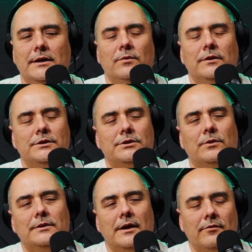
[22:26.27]
and really
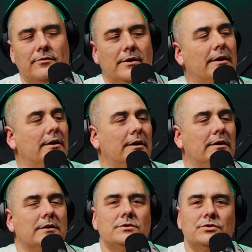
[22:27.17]
showing love
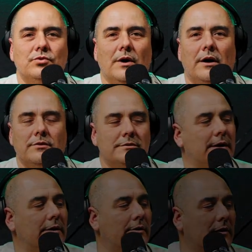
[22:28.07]
to others
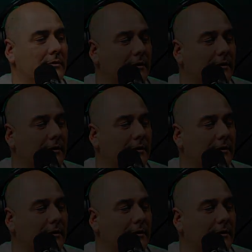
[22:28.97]
that are out